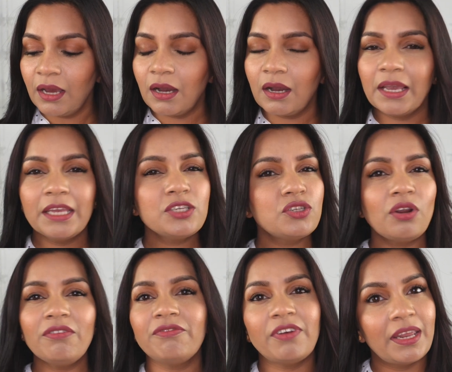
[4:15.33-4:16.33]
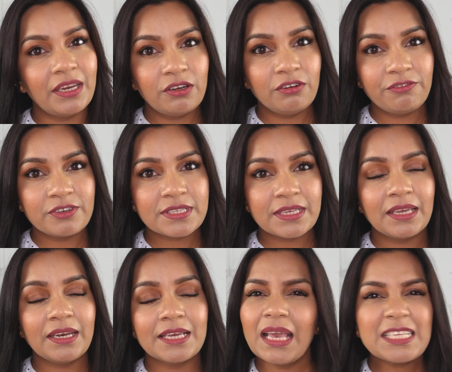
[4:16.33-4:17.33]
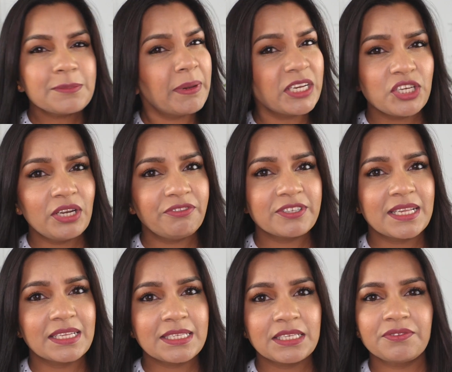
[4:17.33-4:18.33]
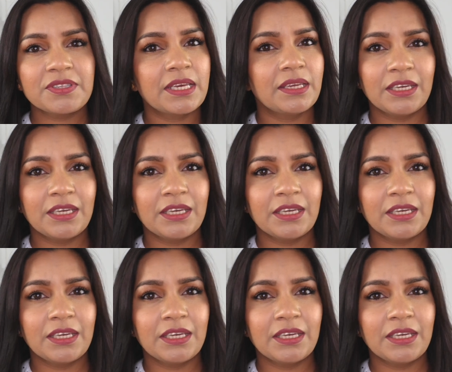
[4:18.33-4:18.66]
It is not very good for skin, especially for sensitive skin.